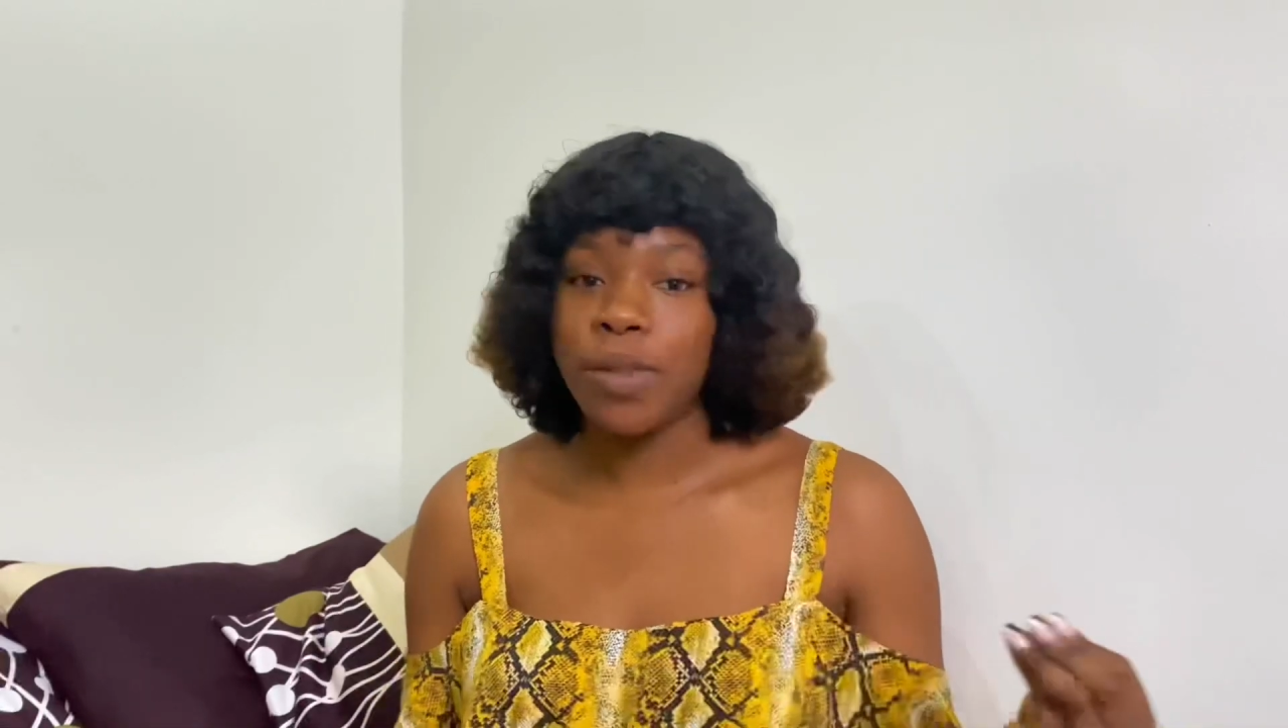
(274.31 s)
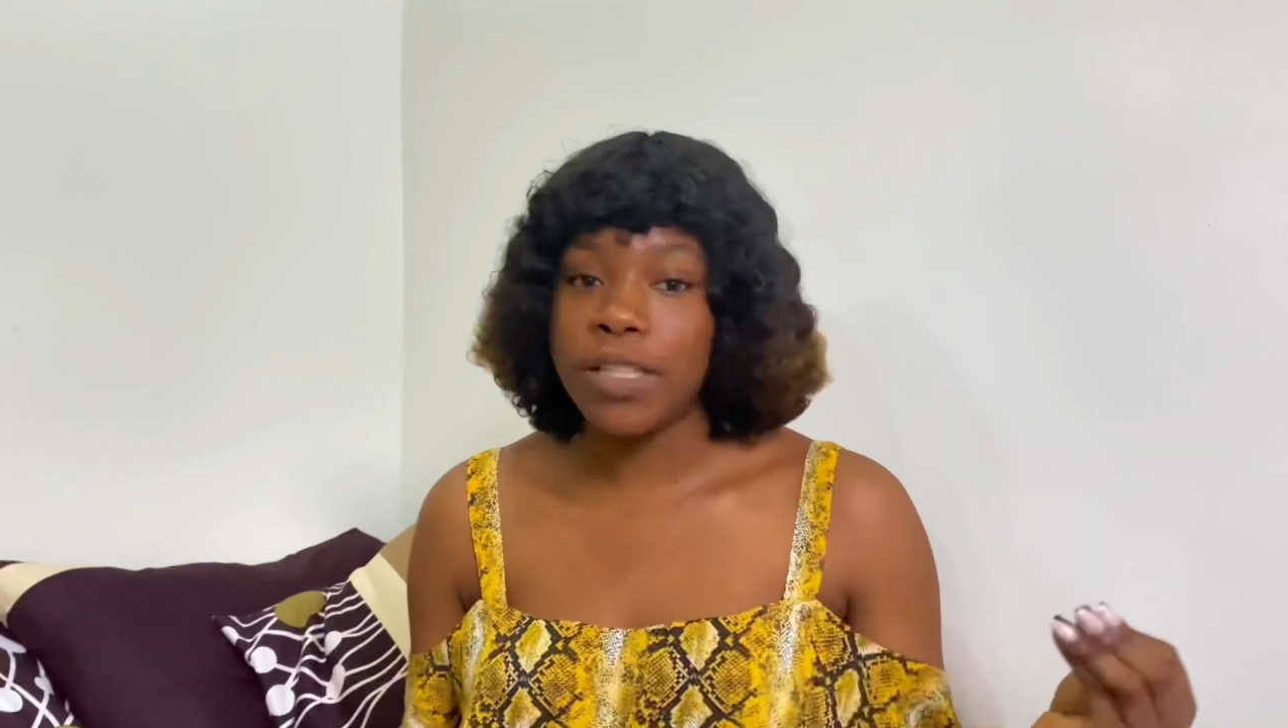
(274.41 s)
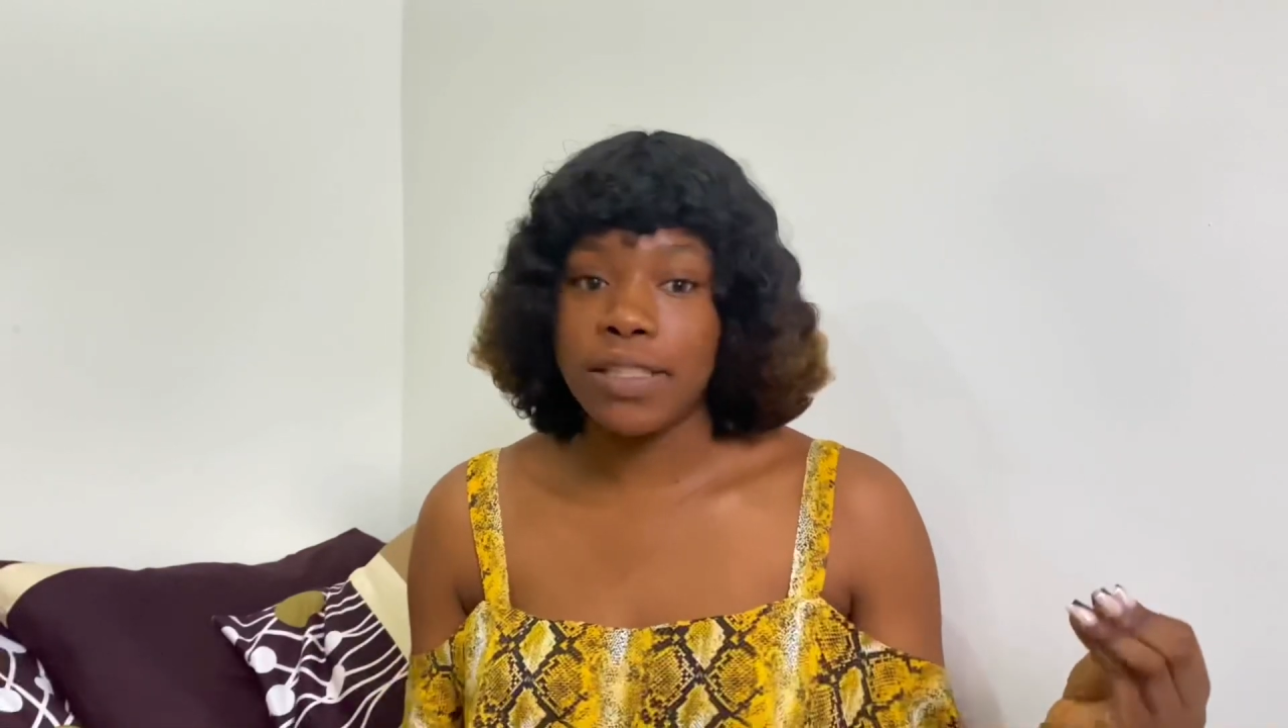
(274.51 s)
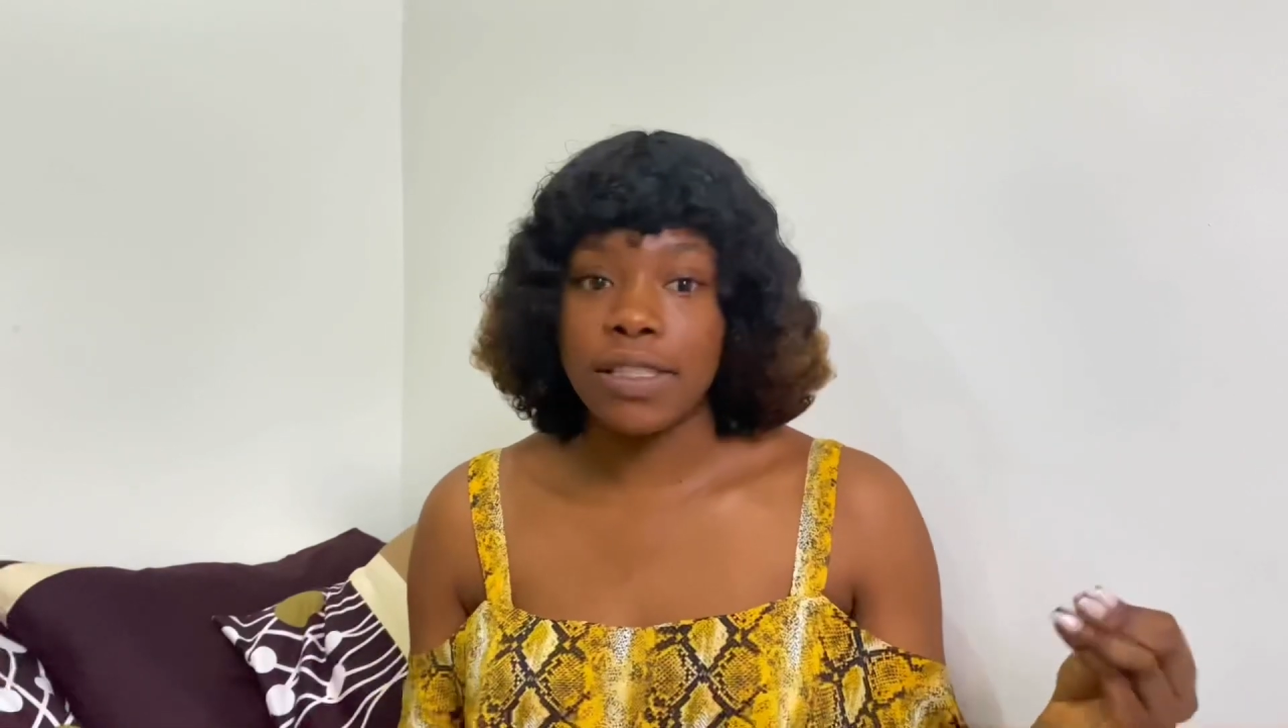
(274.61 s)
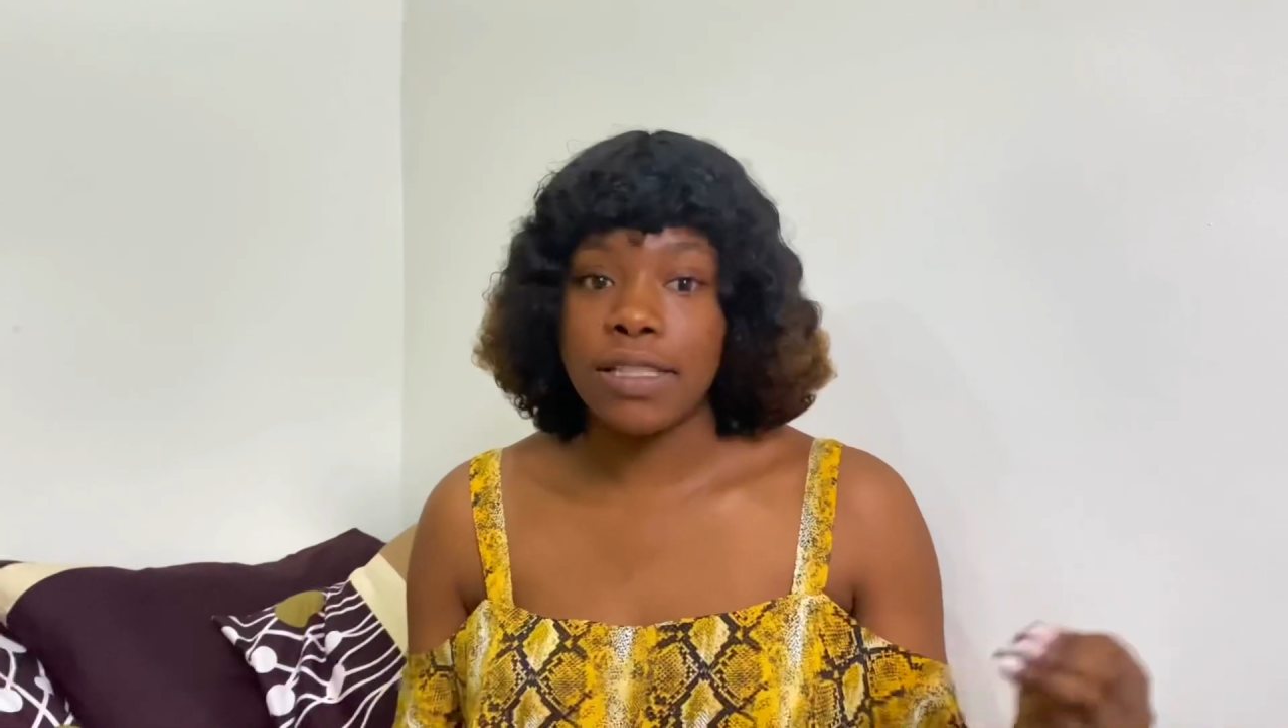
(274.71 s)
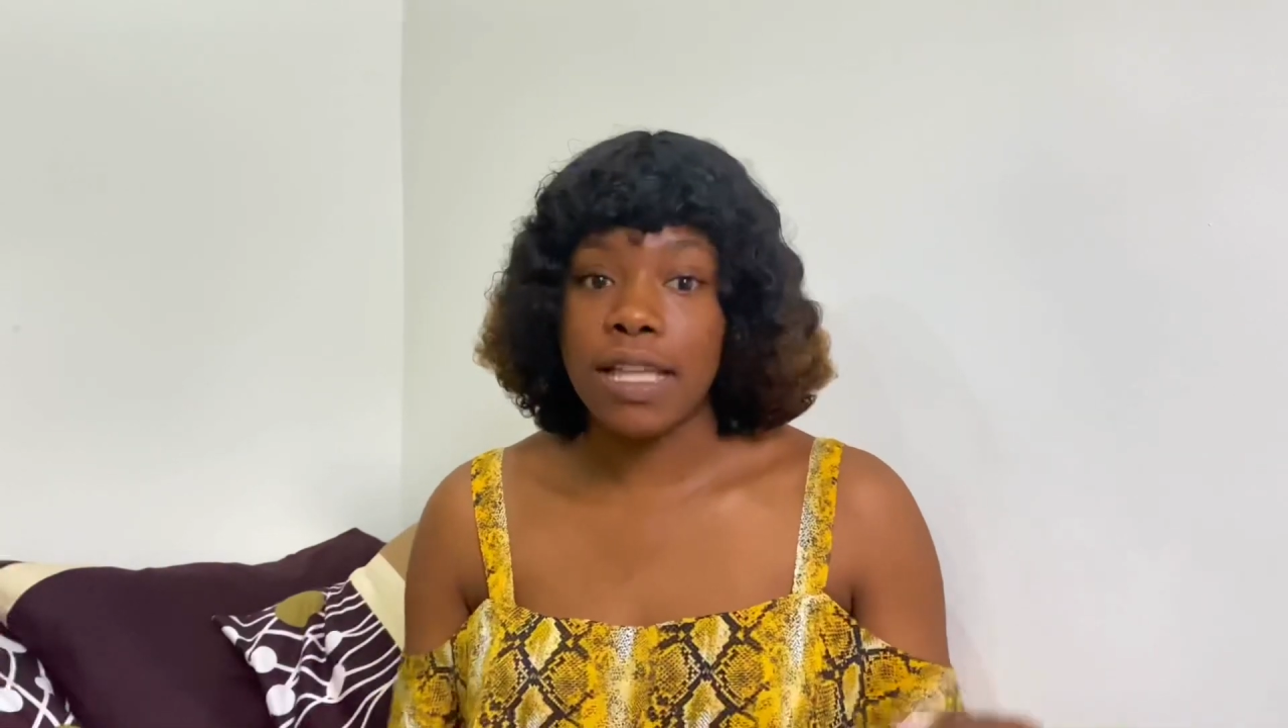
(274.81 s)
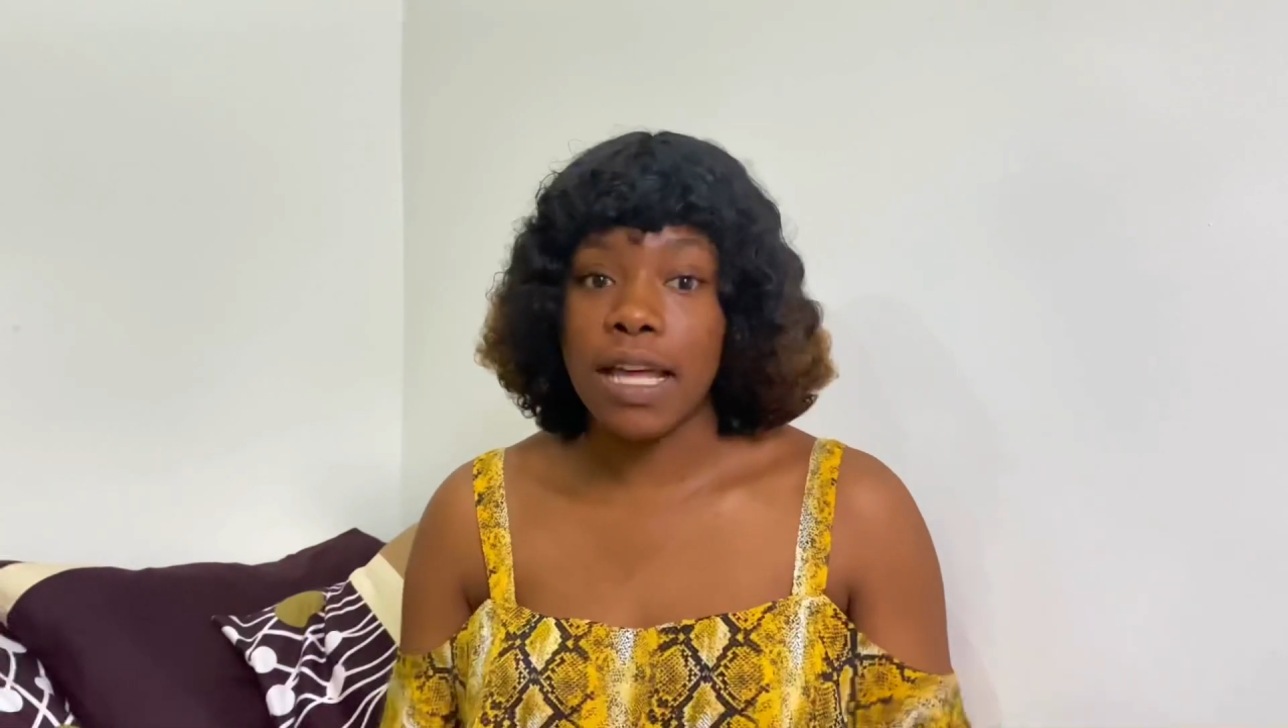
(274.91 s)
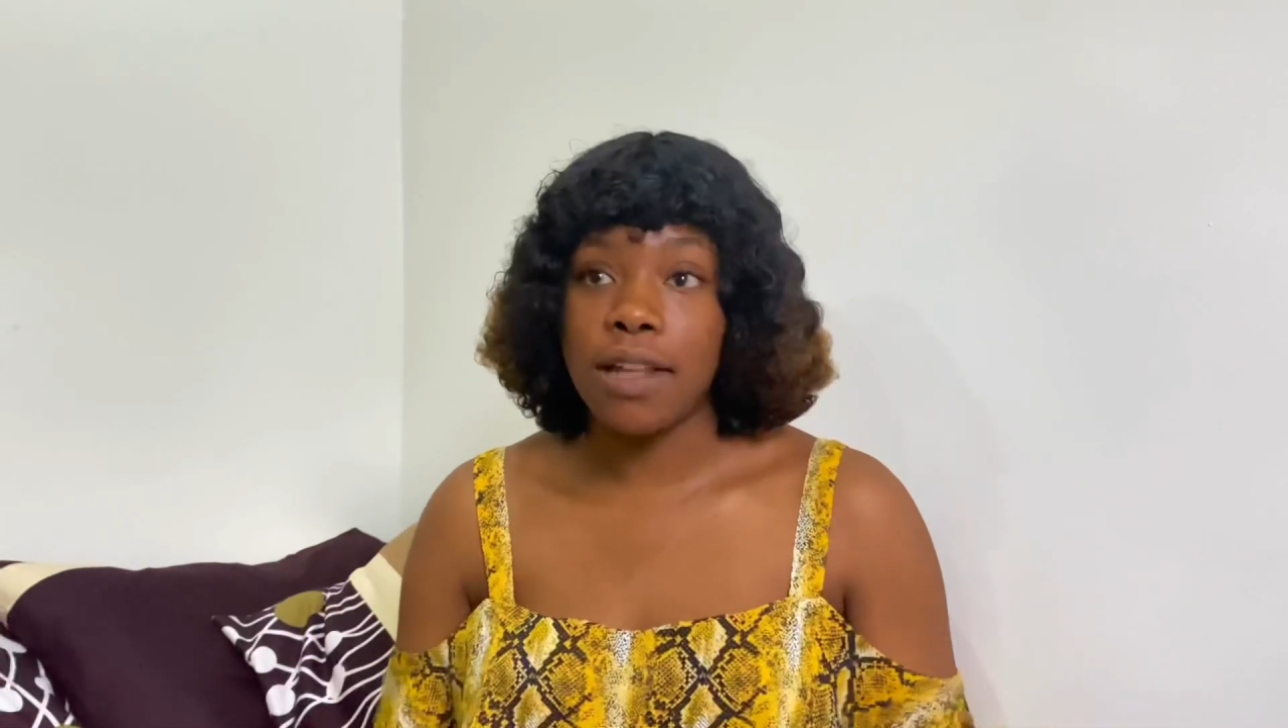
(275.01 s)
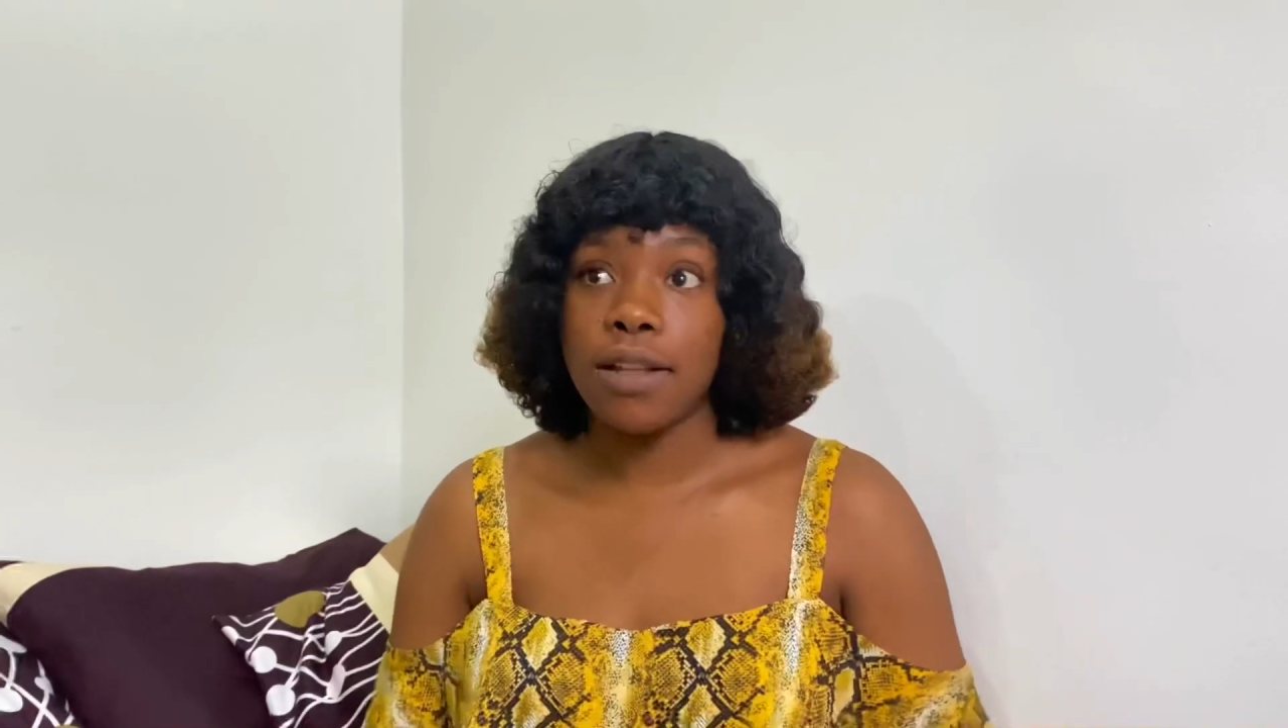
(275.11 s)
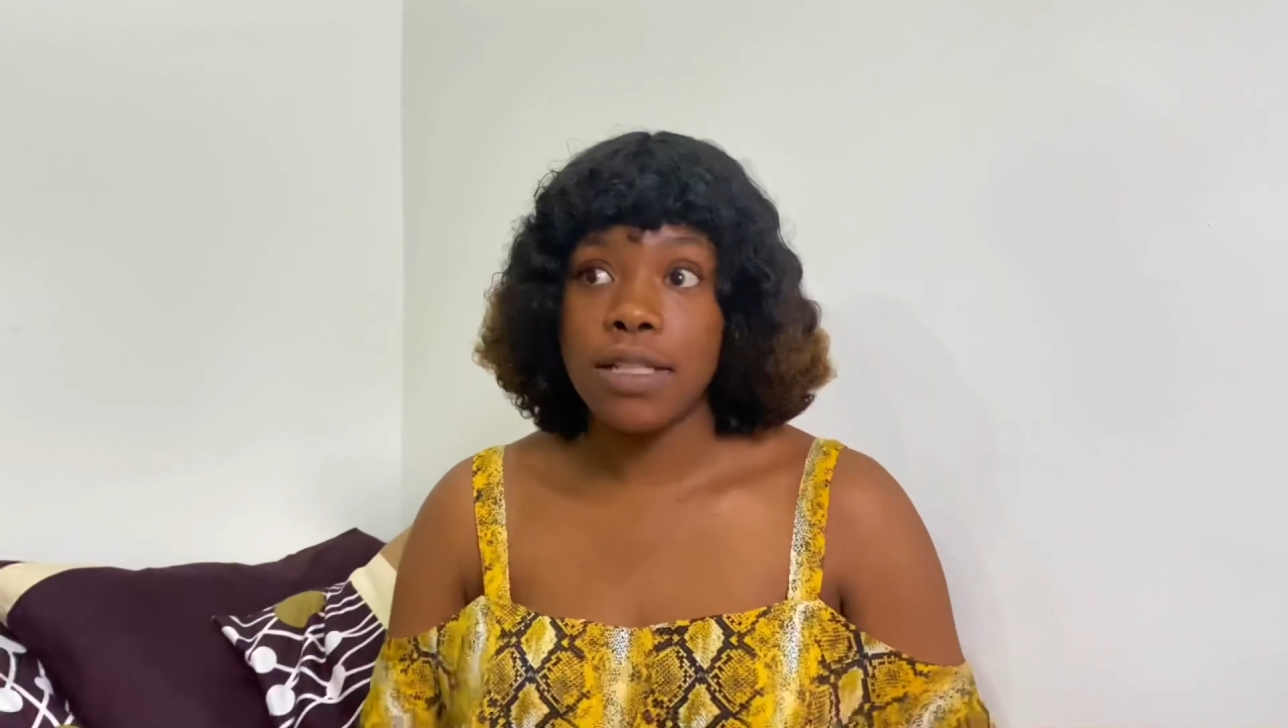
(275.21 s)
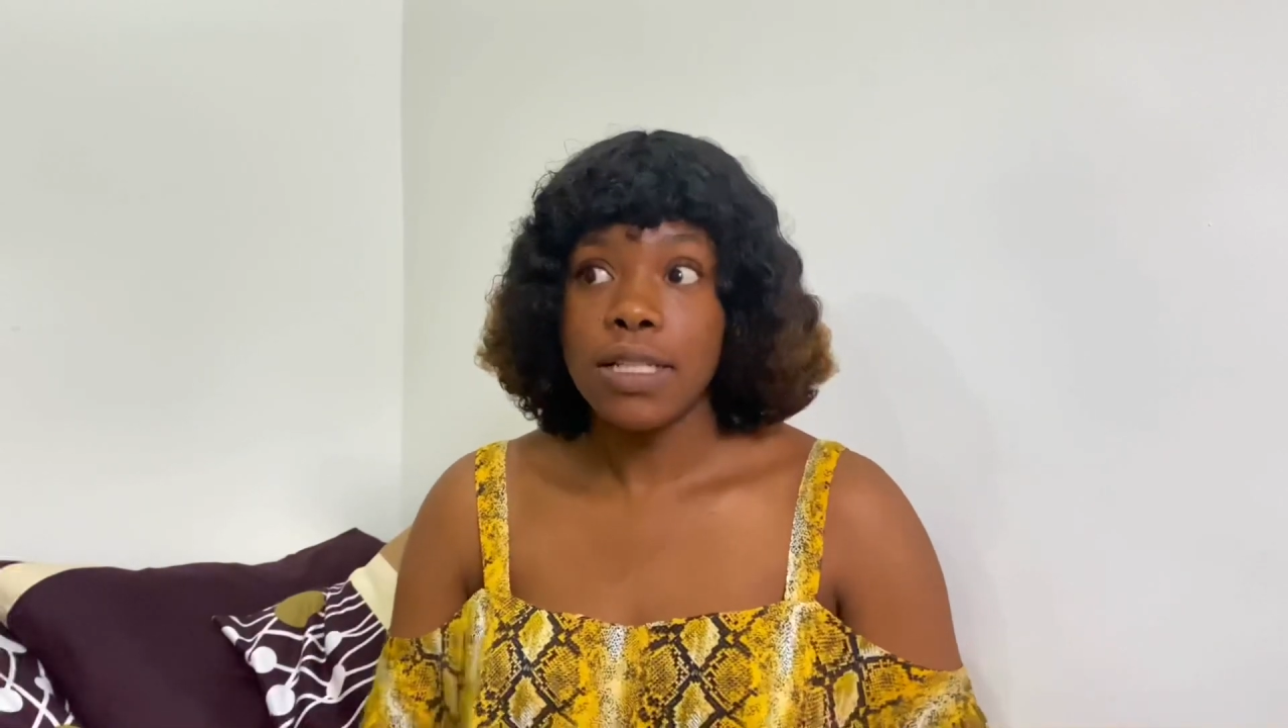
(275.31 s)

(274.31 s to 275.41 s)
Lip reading: places that